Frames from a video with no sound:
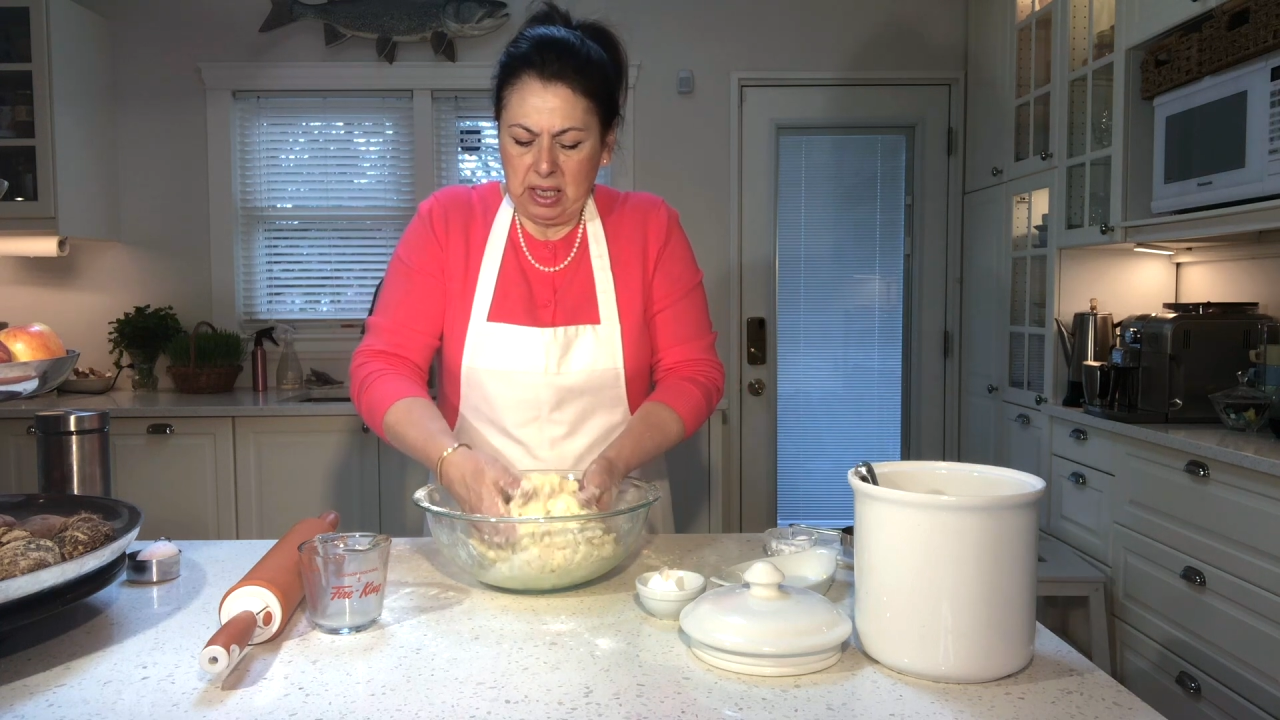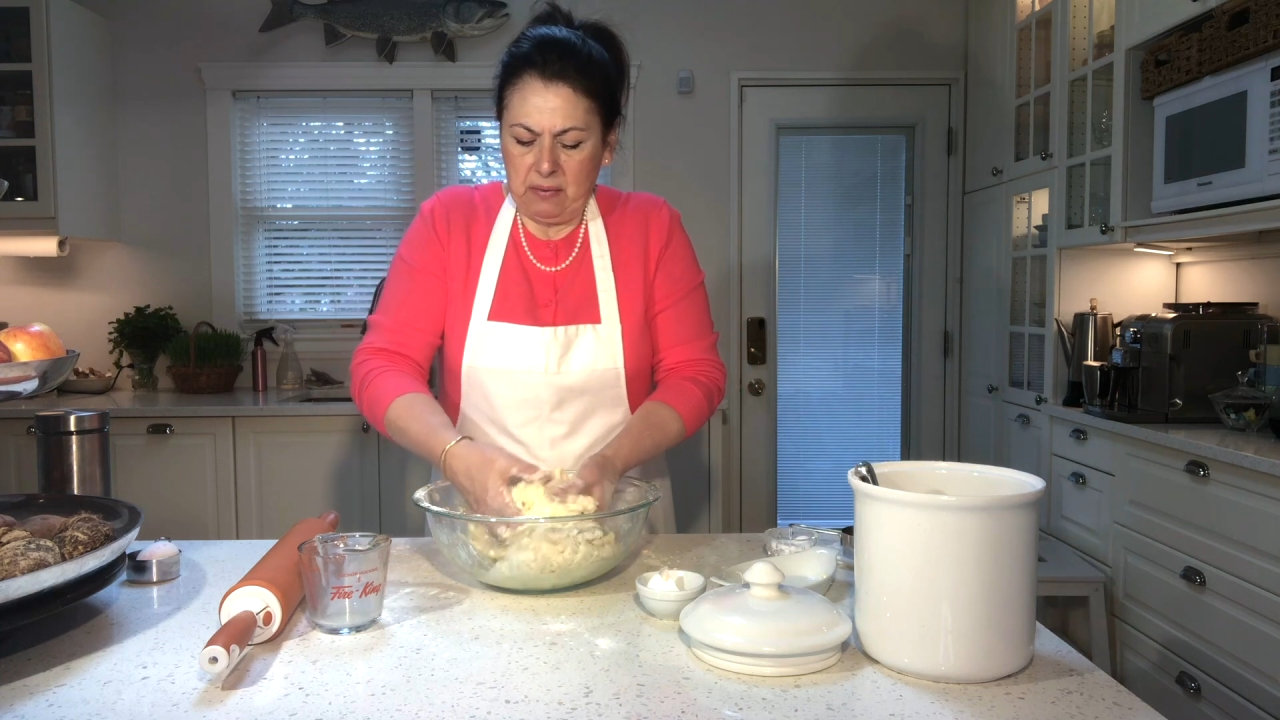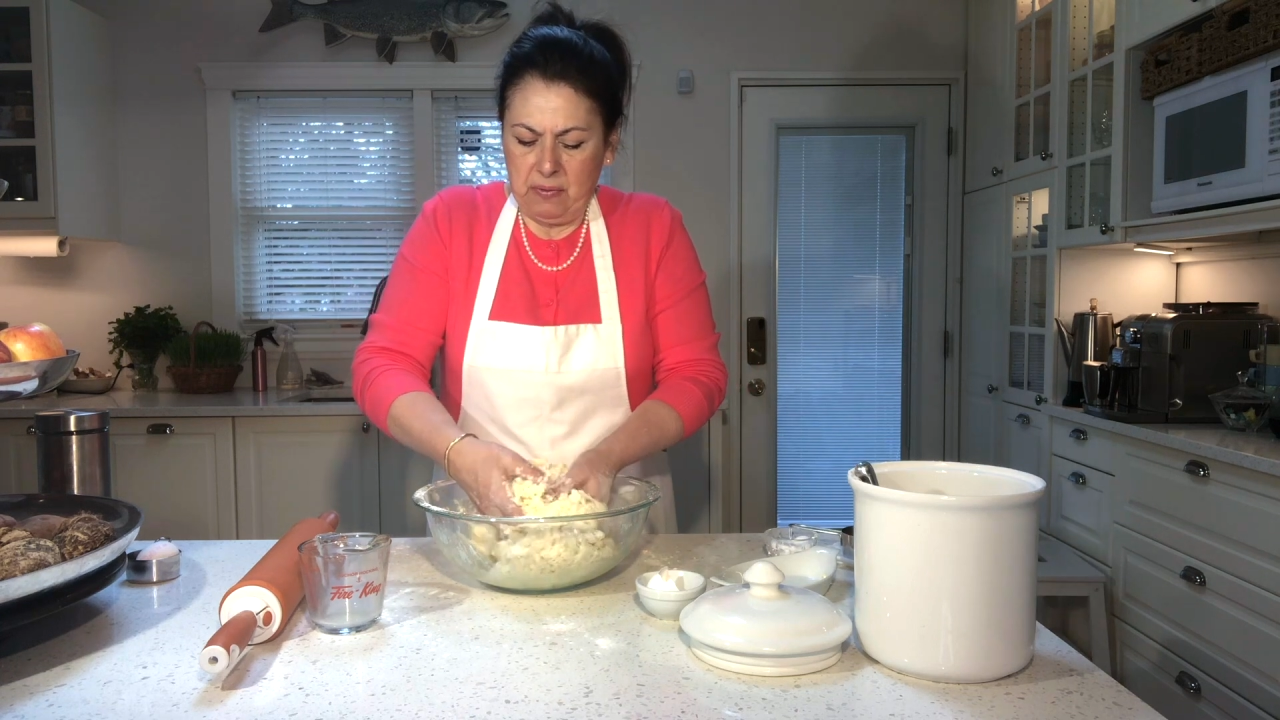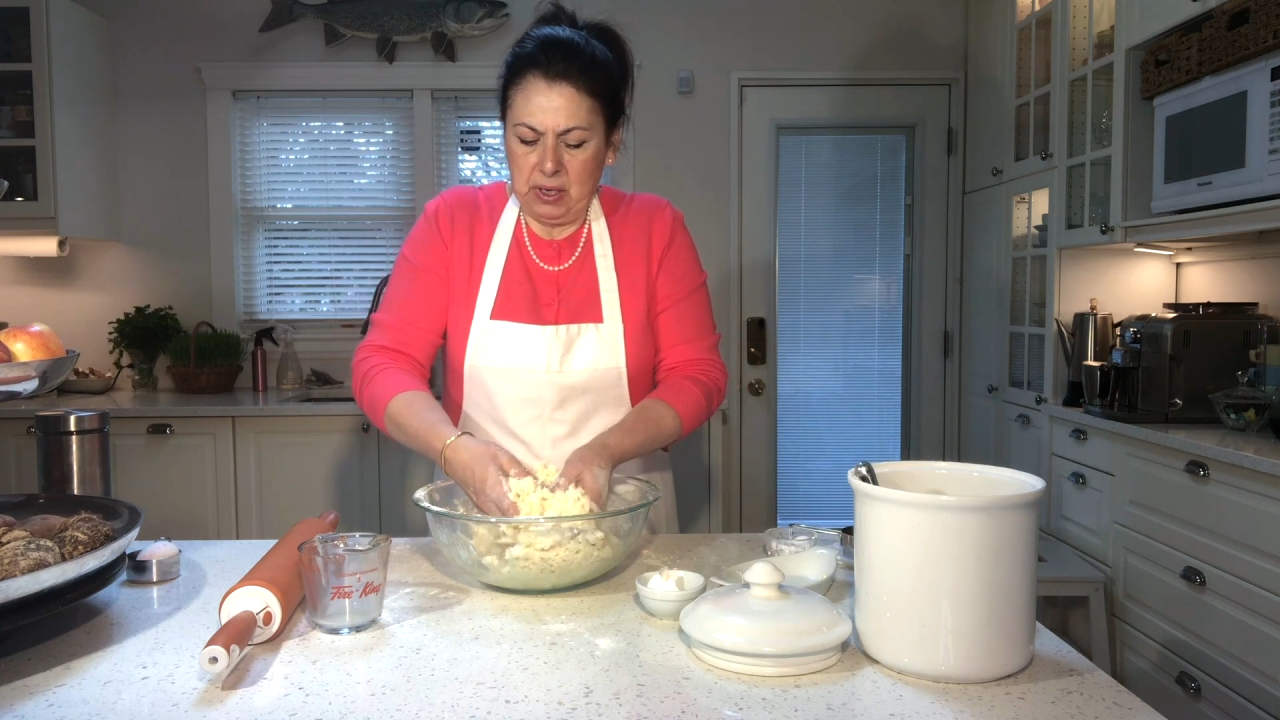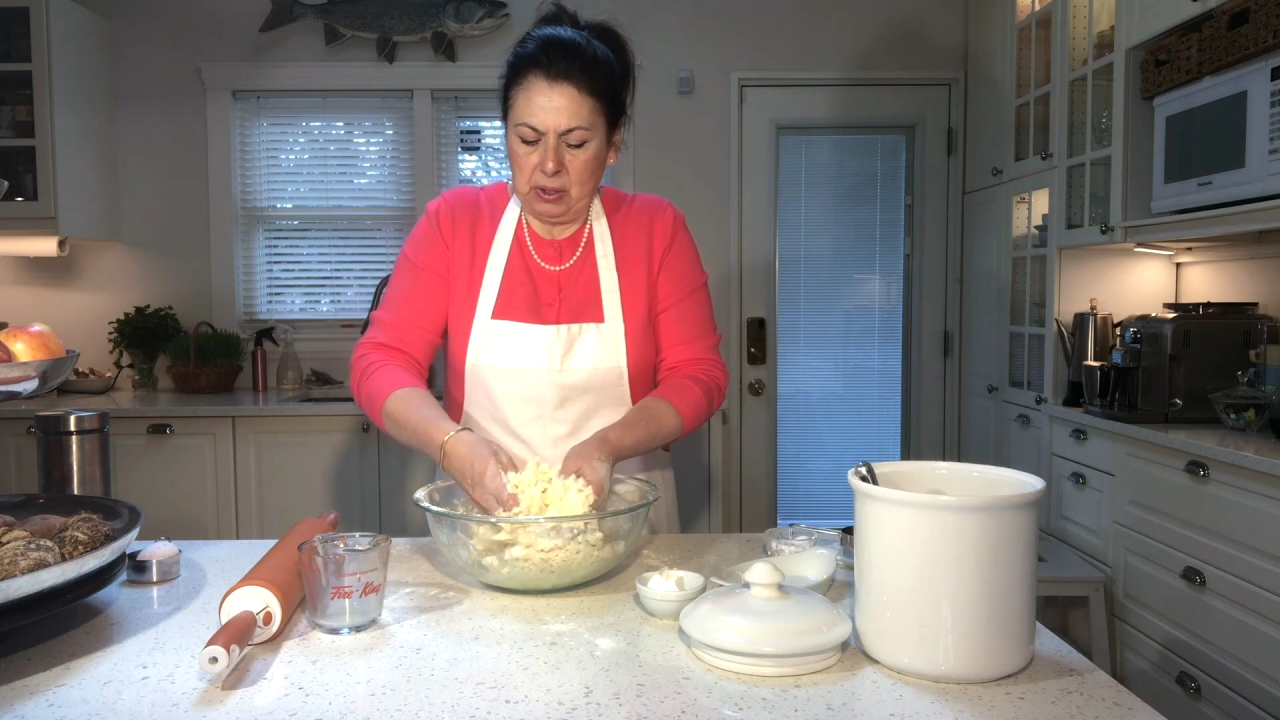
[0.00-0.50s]

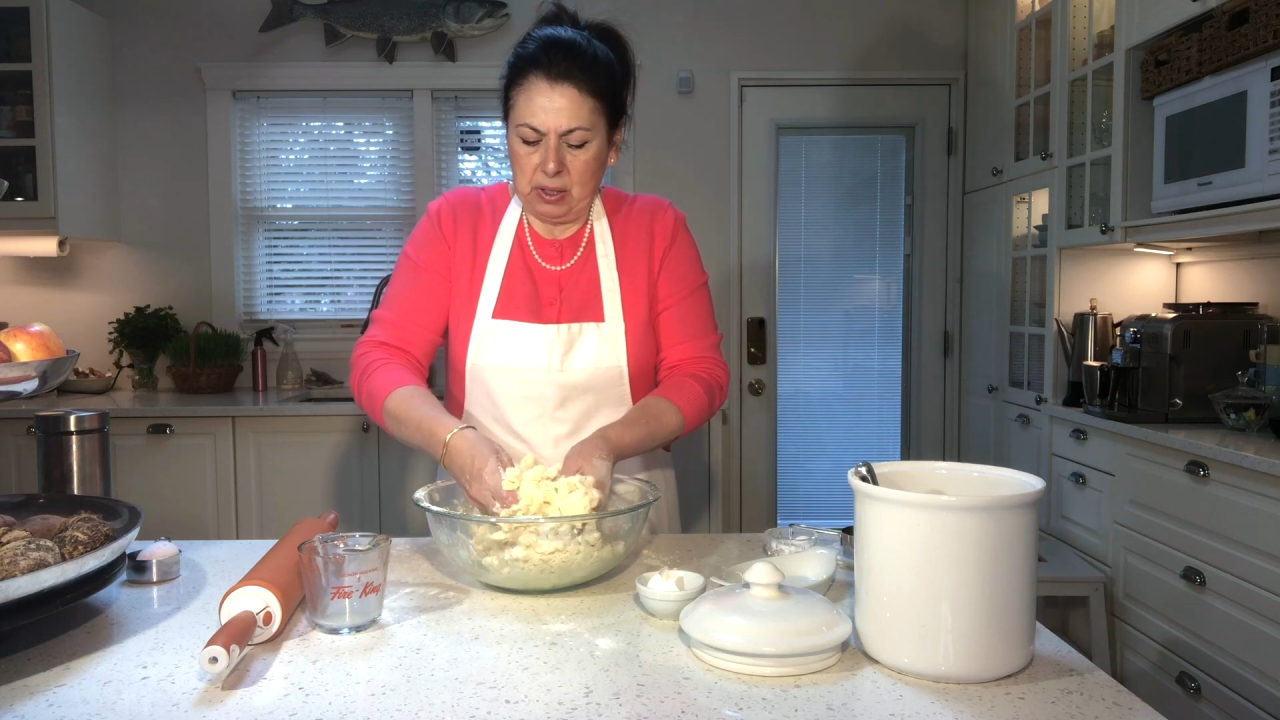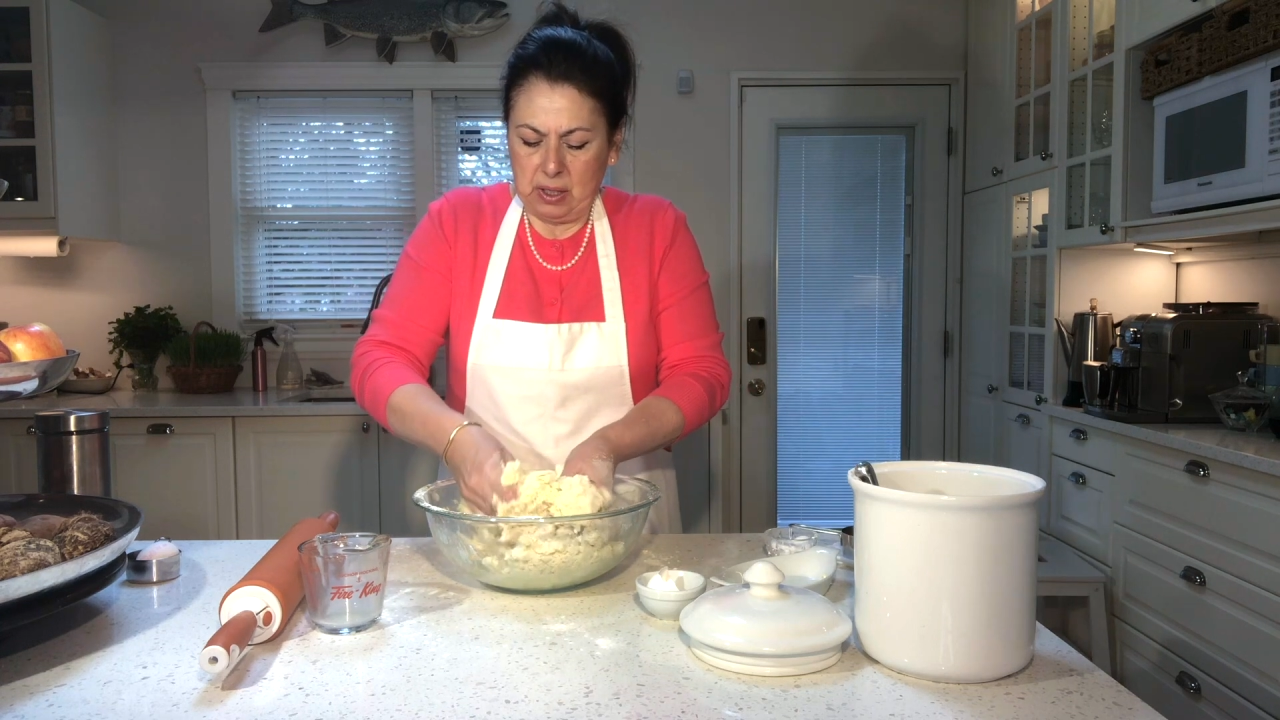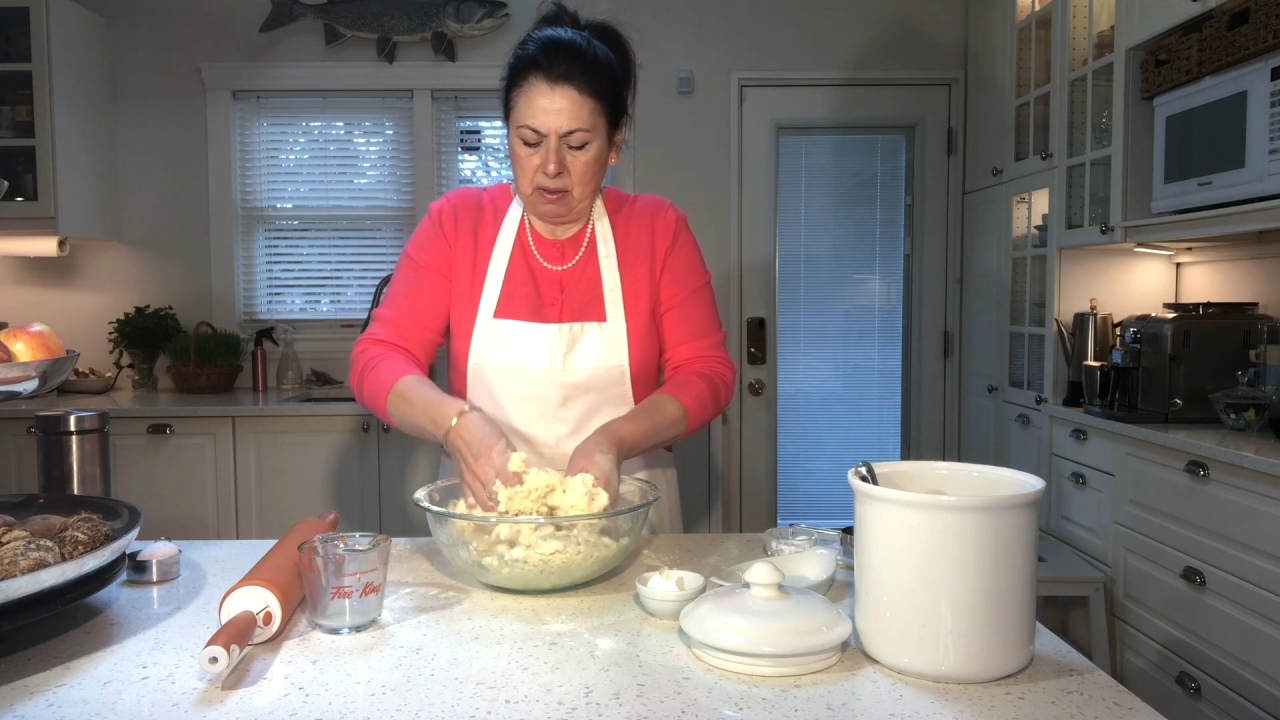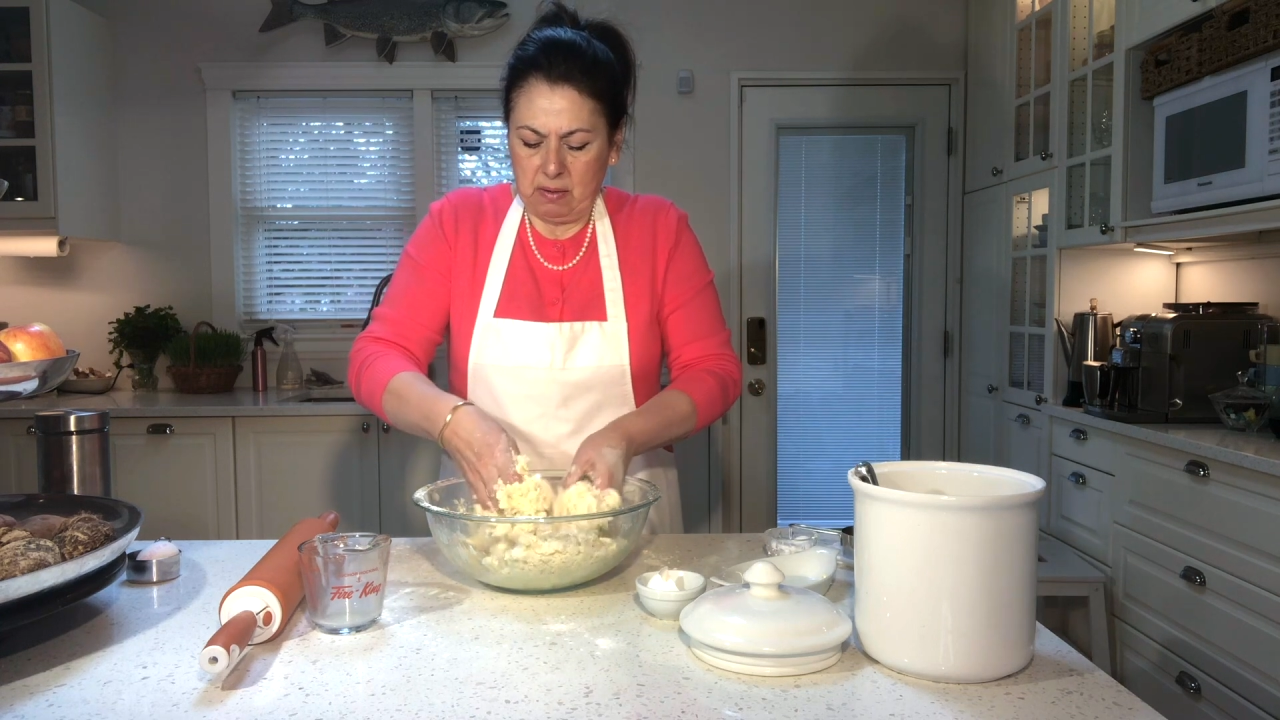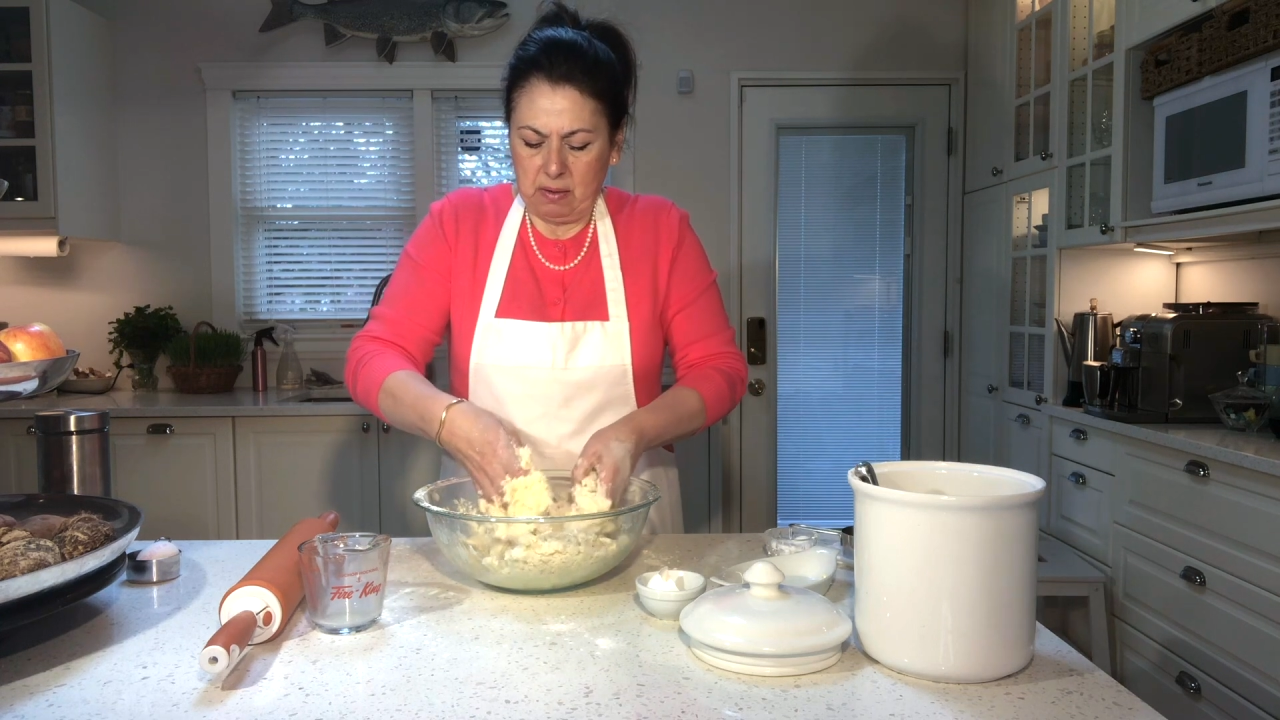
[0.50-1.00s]
it feels